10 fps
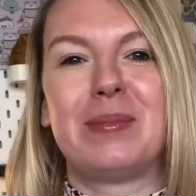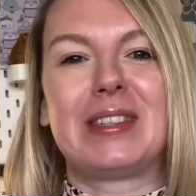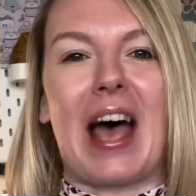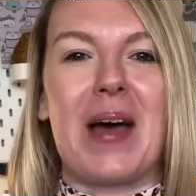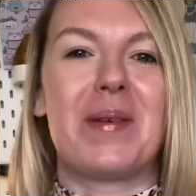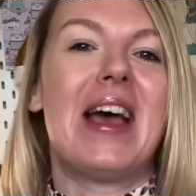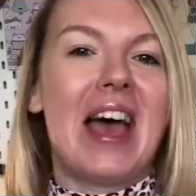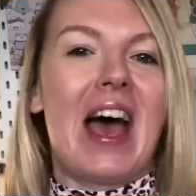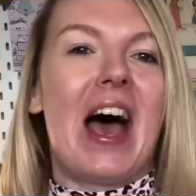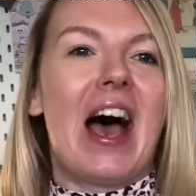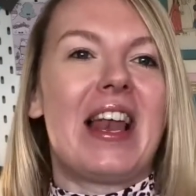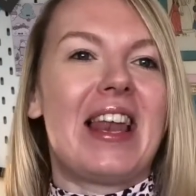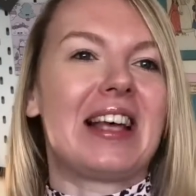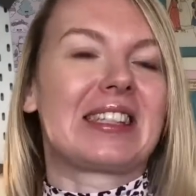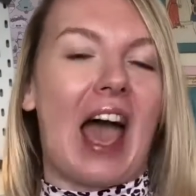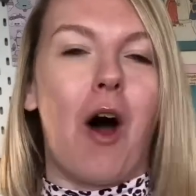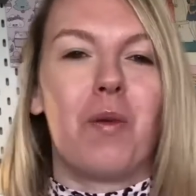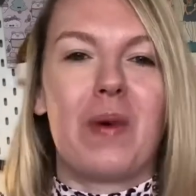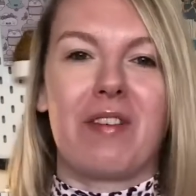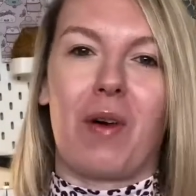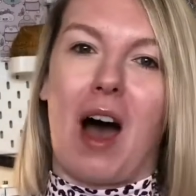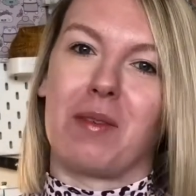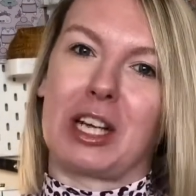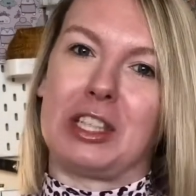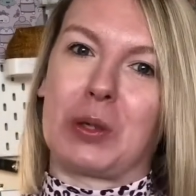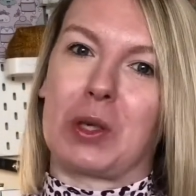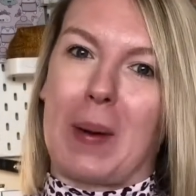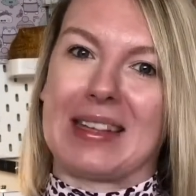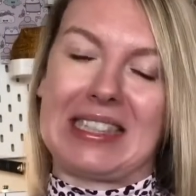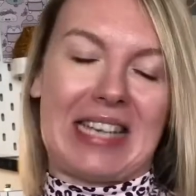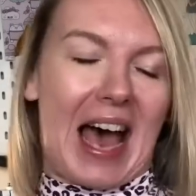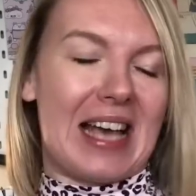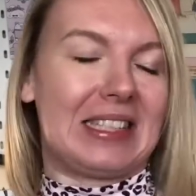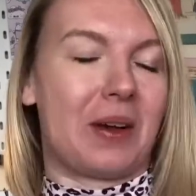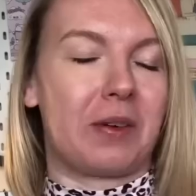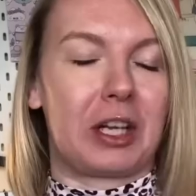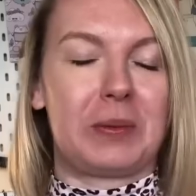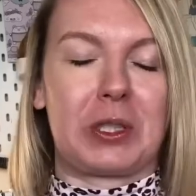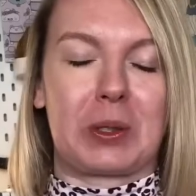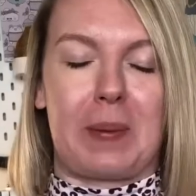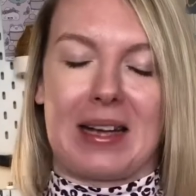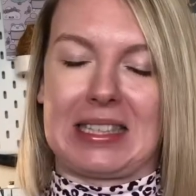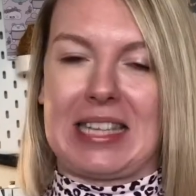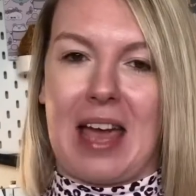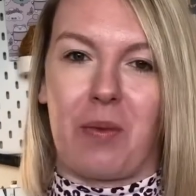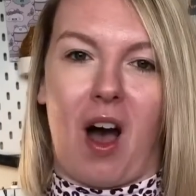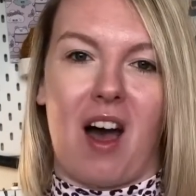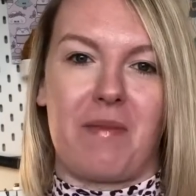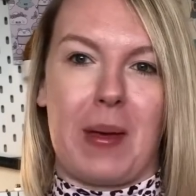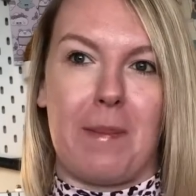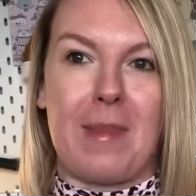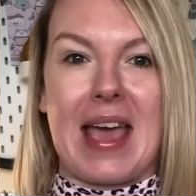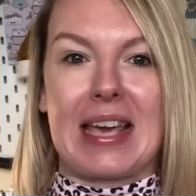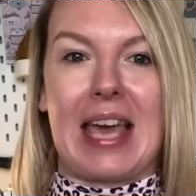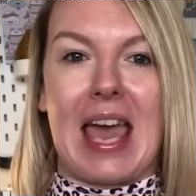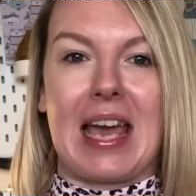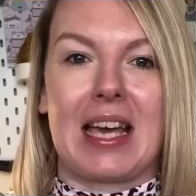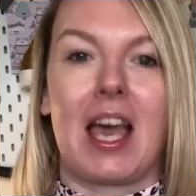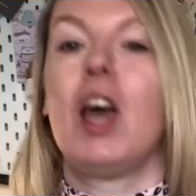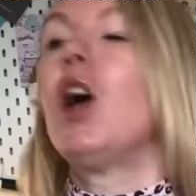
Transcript: So let's get on with what I'm going to talk about today. So I'm going to talk about today what I've been making,